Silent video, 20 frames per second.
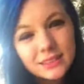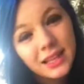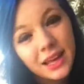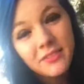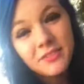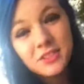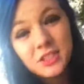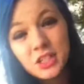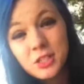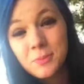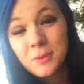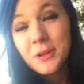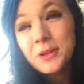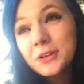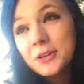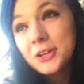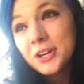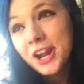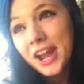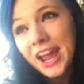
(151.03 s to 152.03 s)
life has just
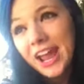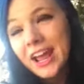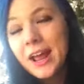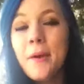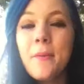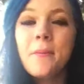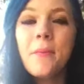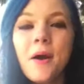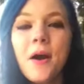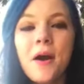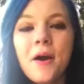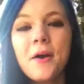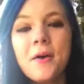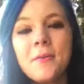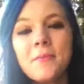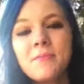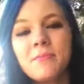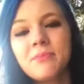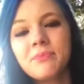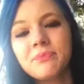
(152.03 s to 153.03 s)
been great.
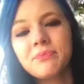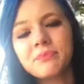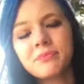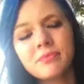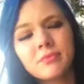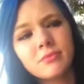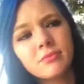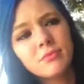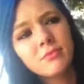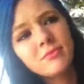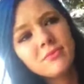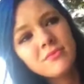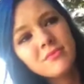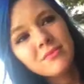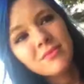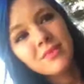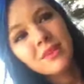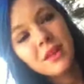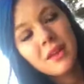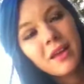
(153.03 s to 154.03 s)
Um,
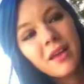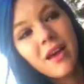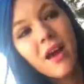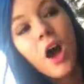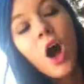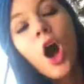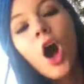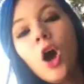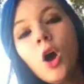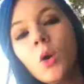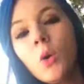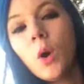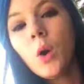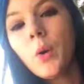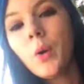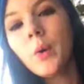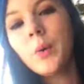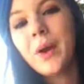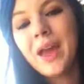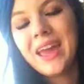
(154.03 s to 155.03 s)
oh,
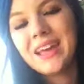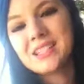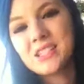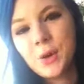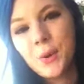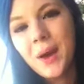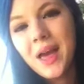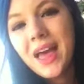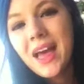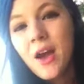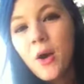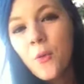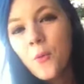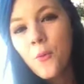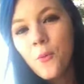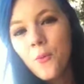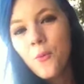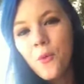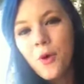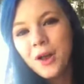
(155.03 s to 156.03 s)
oh, okay, so
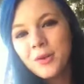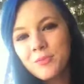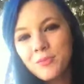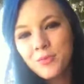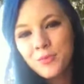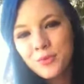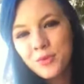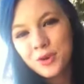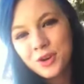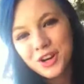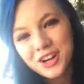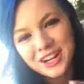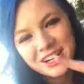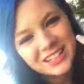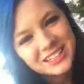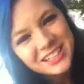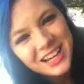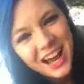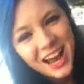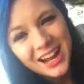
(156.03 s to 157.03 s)
one more
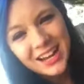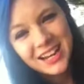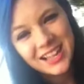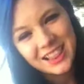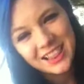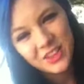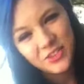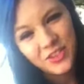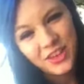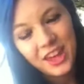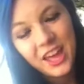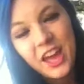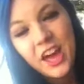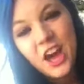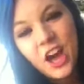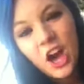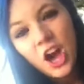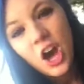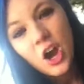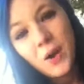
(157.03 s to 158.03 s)
tiny little thing.
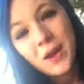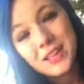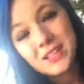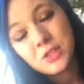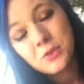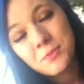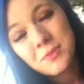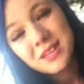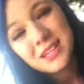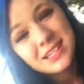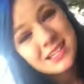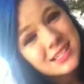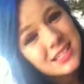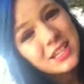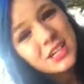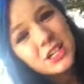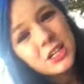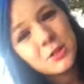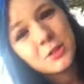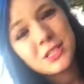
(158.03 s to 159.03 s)
Okay, so me and
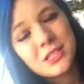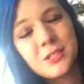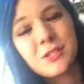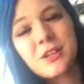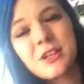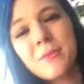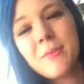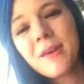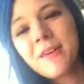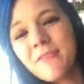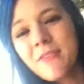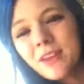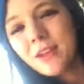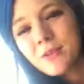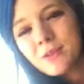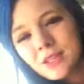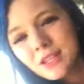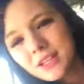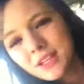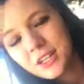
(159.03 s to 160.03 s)
Sierra are still going to make
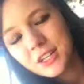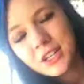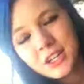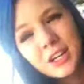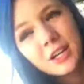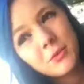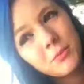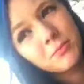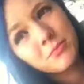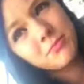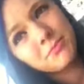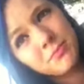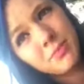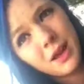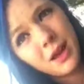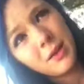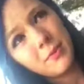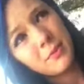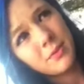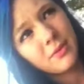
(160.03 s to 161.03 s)
videos on here.
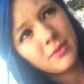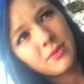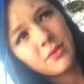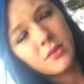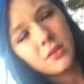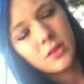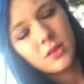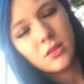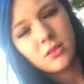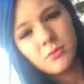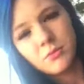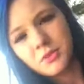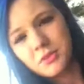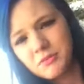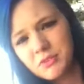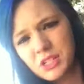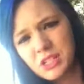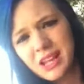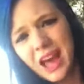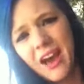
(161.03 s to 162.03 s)
I mean,
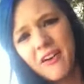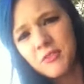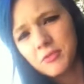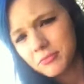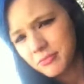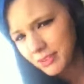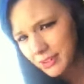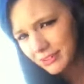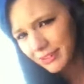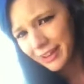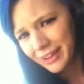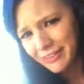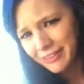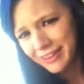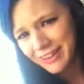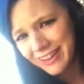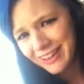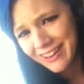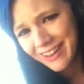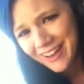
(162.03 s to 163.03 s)
we just haven't been
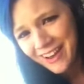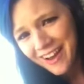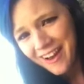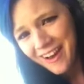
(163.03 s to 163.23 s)
lately.